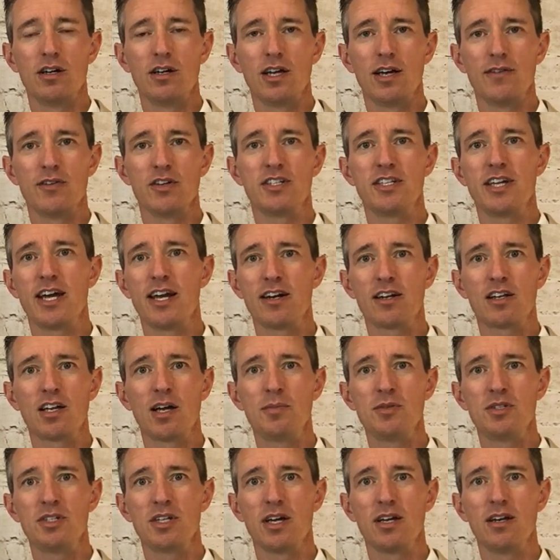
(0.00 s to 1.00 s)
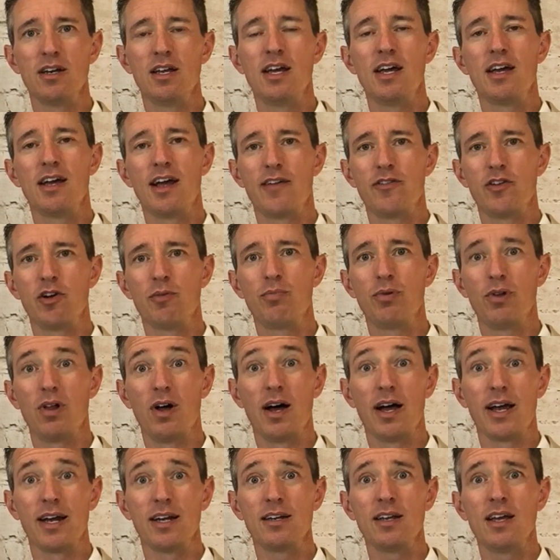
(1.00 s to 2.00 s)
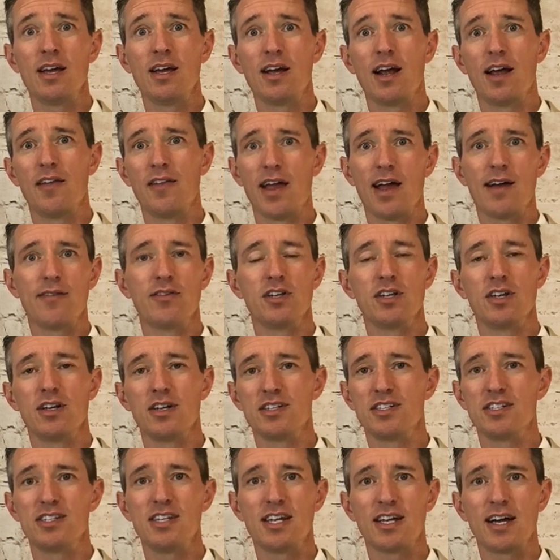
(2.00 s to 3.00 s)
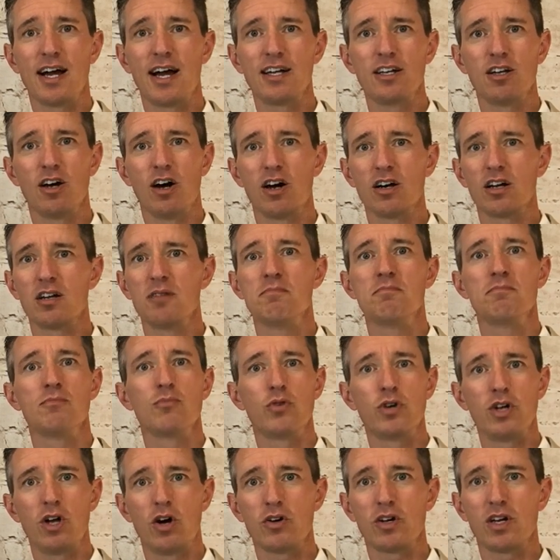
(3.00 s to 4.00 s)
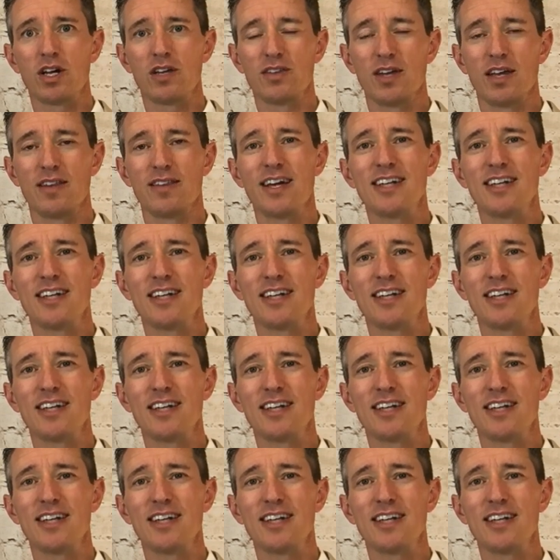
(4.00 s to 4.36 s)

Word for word: if a tenant comes in and they're blind and they have a seeing eye dog we all get that.